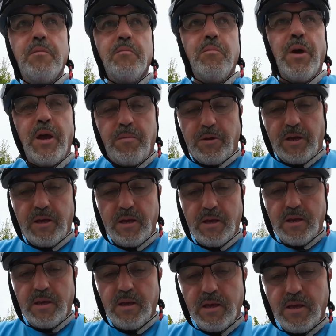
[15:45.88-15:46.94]
Maybe.
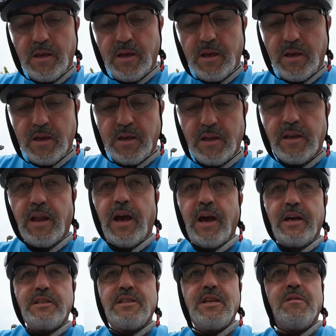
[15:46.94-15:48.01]

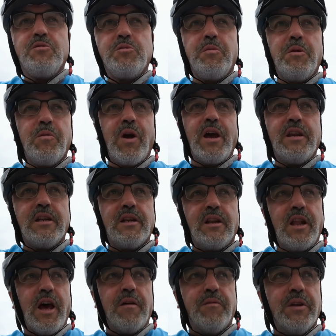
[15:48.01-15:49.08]
Now it seems to be right at
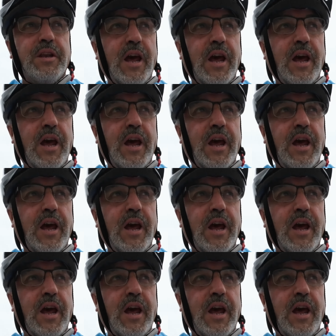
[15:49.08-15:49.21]
11.